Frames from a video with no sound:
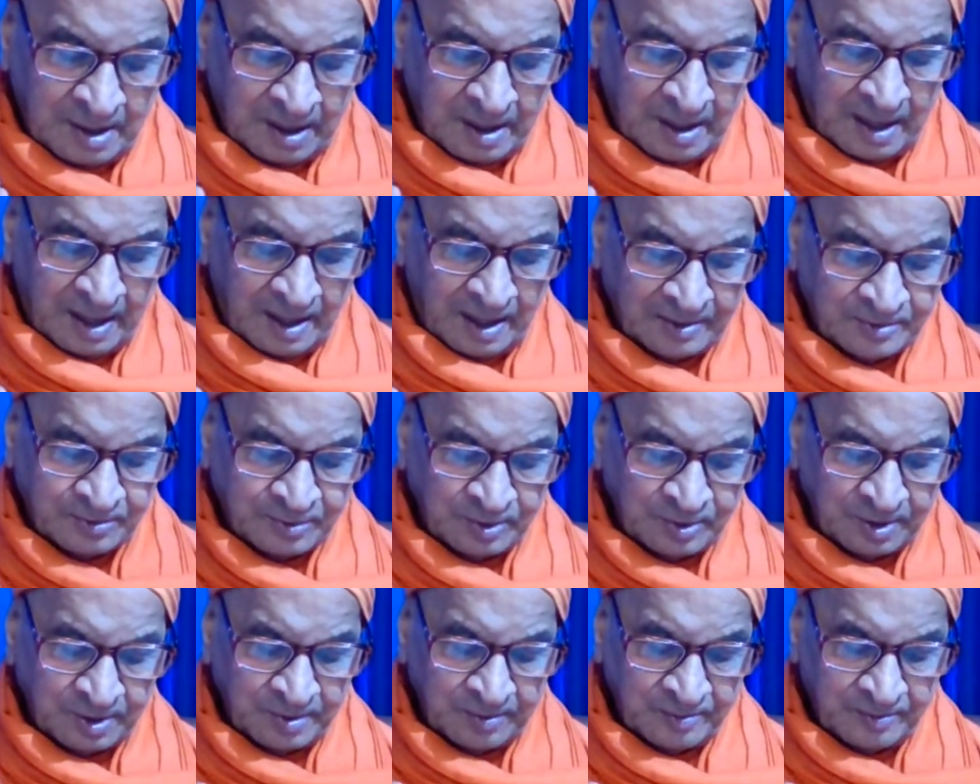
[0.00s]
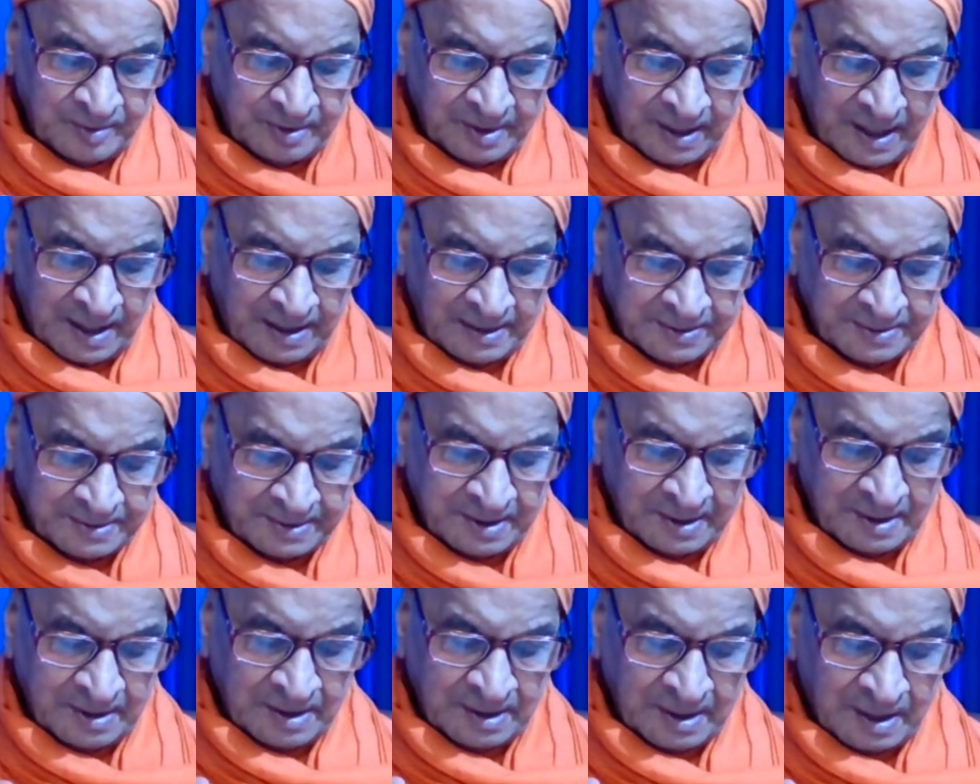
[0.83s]
and also the Virat
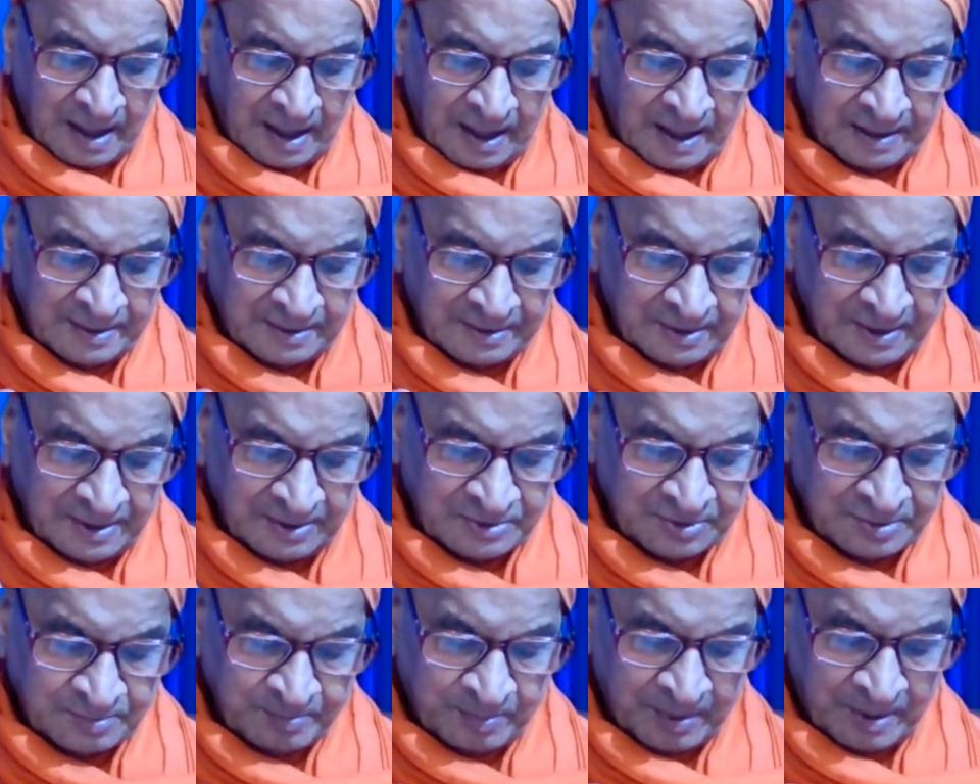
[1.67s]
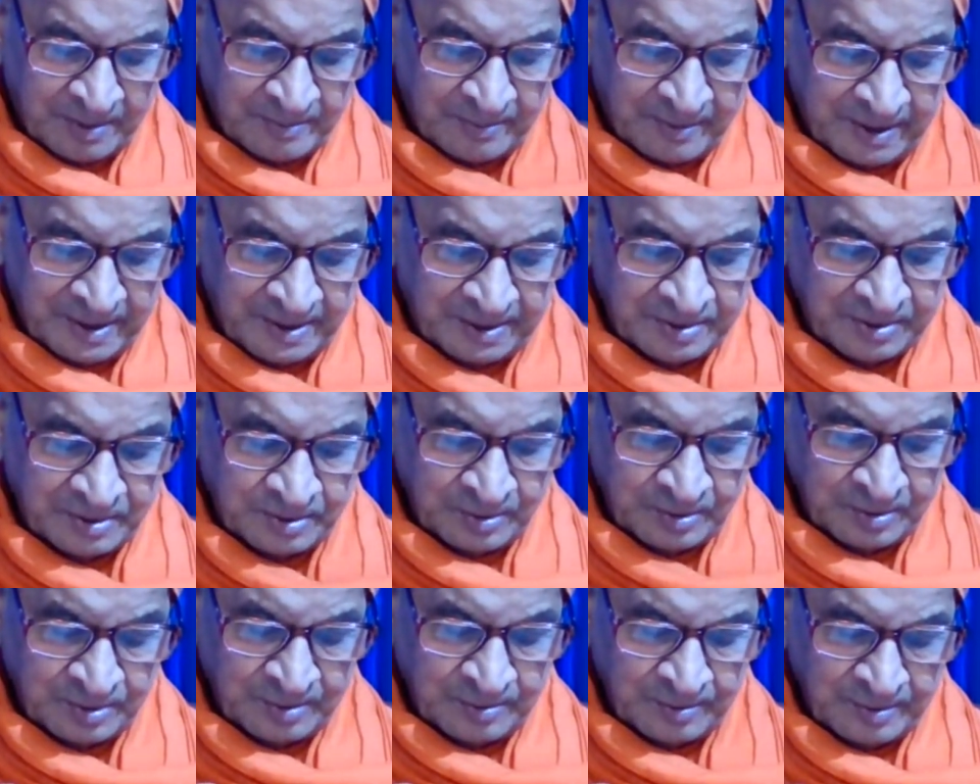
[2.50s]
I-ness pervading
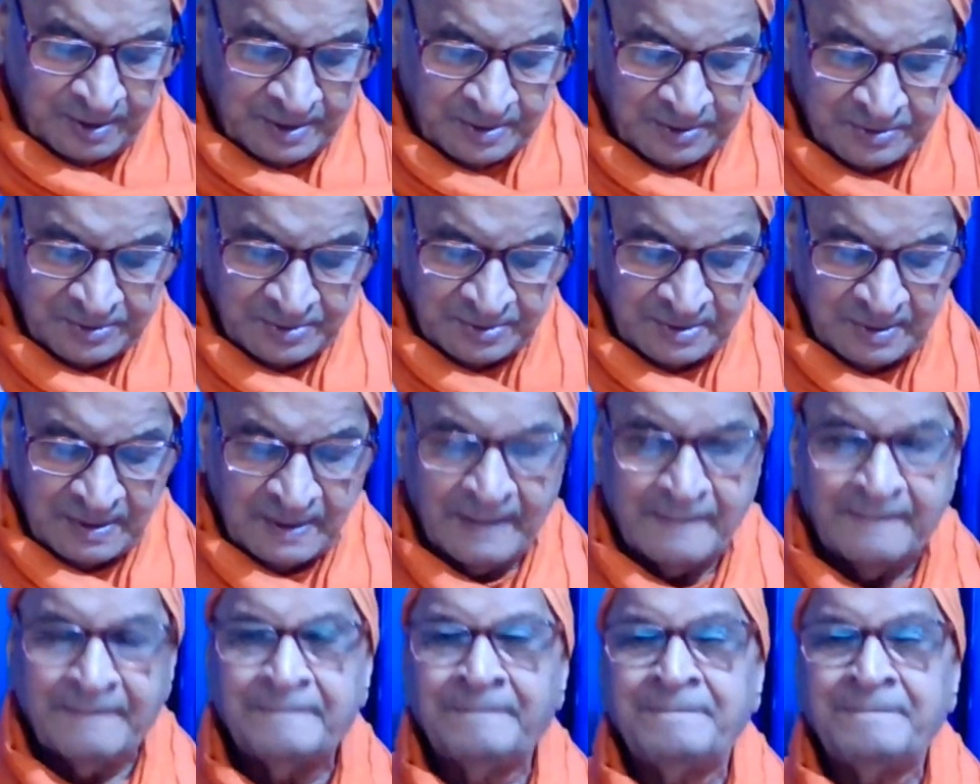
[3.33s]
the universe.